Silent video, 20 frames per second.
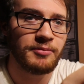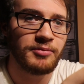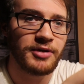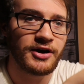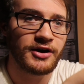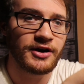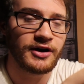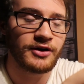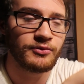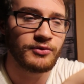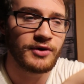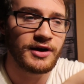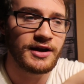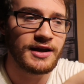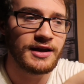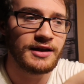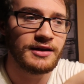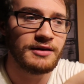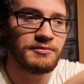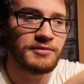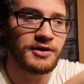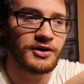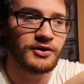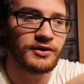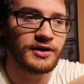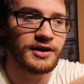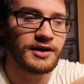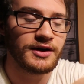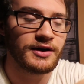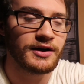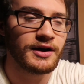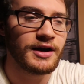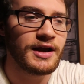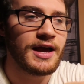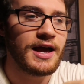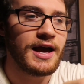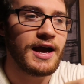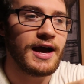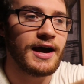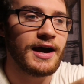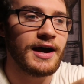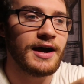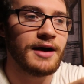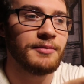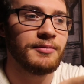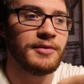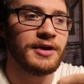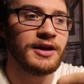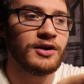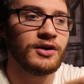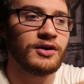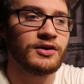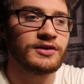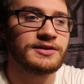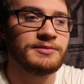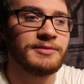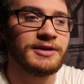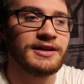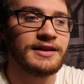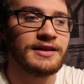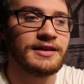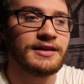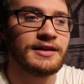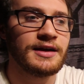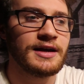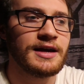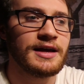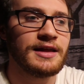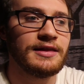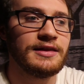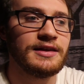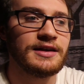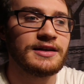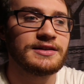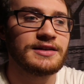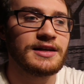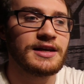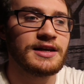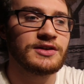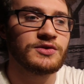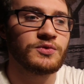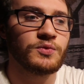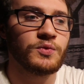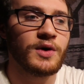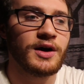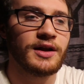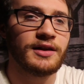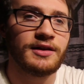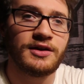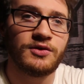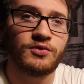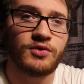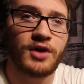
bearing right in the middle here. And ultimately, this is what the